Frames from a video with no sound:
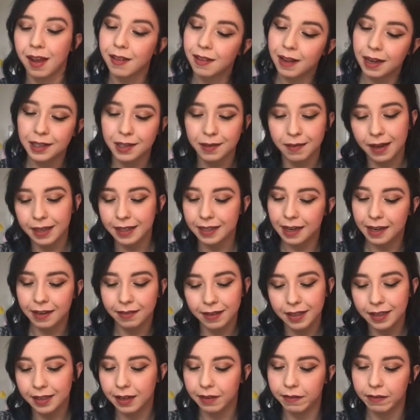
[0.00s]
That's why I can't
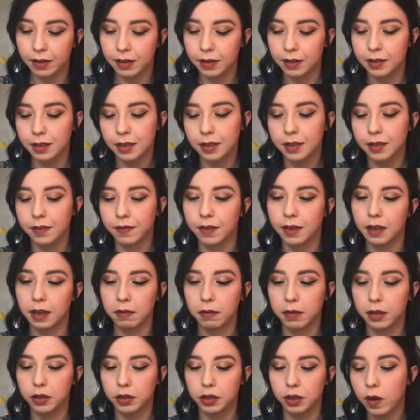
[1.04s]
read a commands in a different
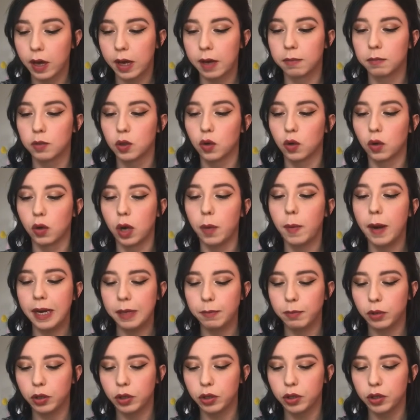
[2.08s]
language. Okay, so
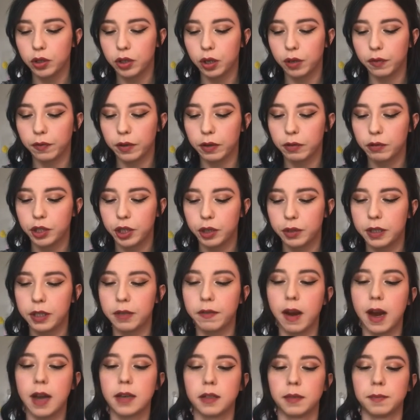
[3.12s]
Hawaiian Punch, fruit juicy
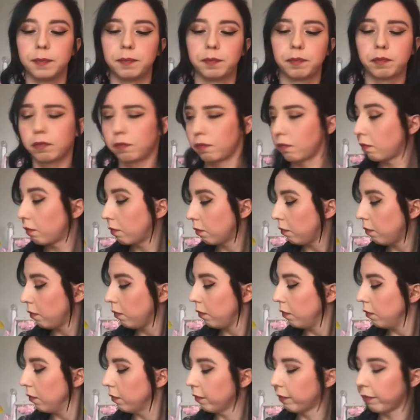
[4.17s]
red.
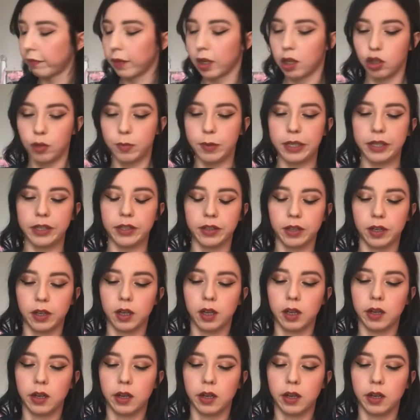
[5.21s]
Do you mind?